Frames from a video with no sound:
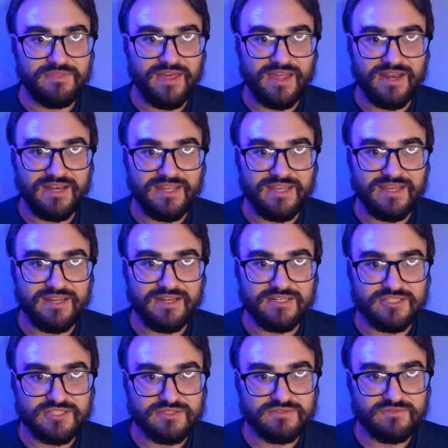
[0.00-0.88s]
they
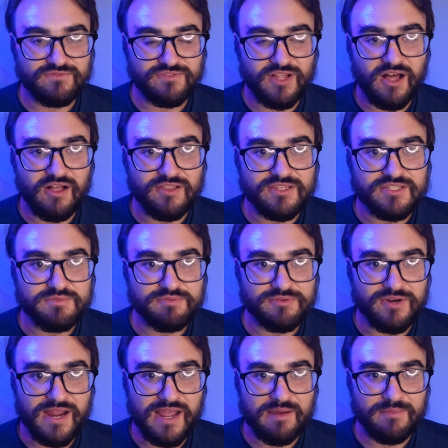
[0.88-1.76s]
need just flawless
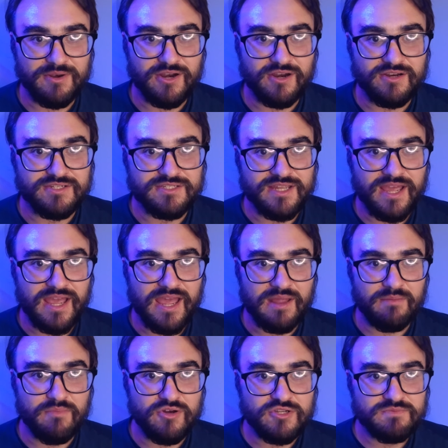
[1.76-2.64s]
parameters,
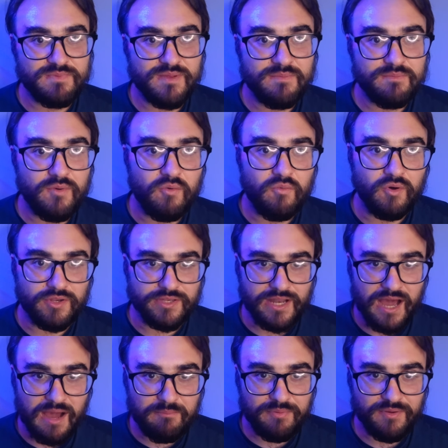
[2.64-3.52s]
and most people will
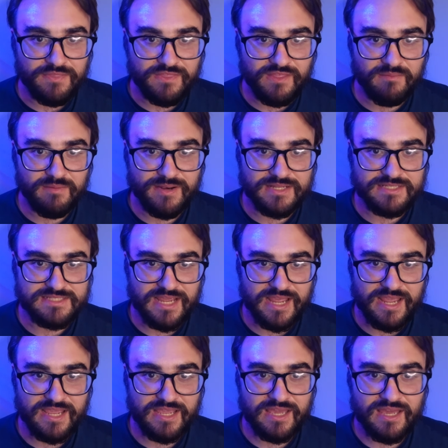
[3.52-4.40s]
not put them in a
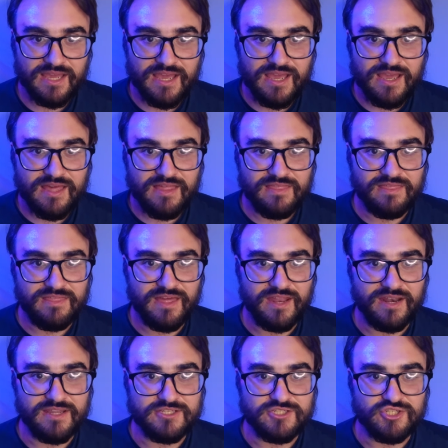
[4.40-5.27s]
tank
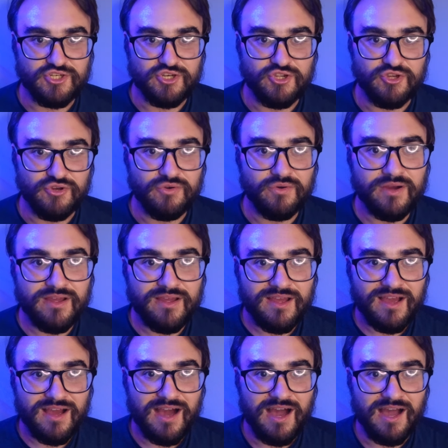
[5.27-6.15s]
that is new.
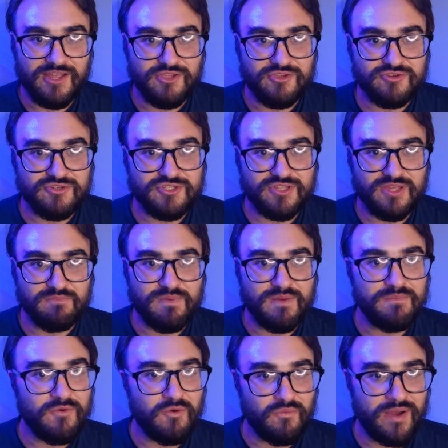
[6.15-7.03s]
Uh, usually
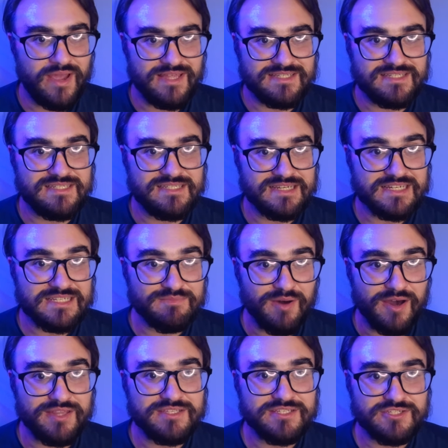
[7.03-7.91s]
people wait six
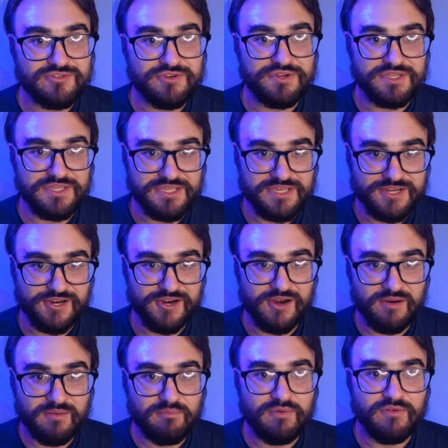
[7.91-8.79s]
months to a
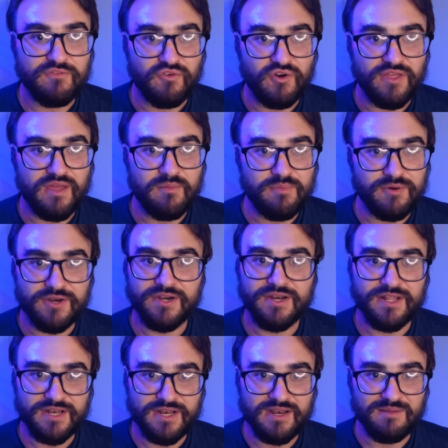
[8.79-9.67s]
year before they put
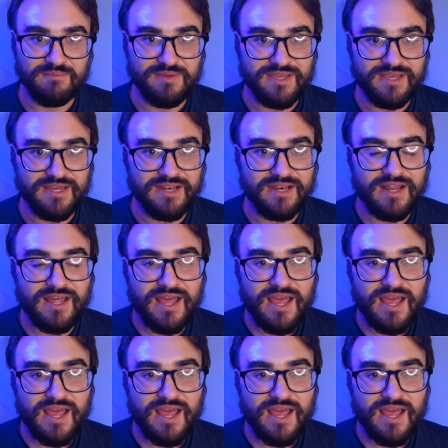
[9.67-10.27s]
an anemone in.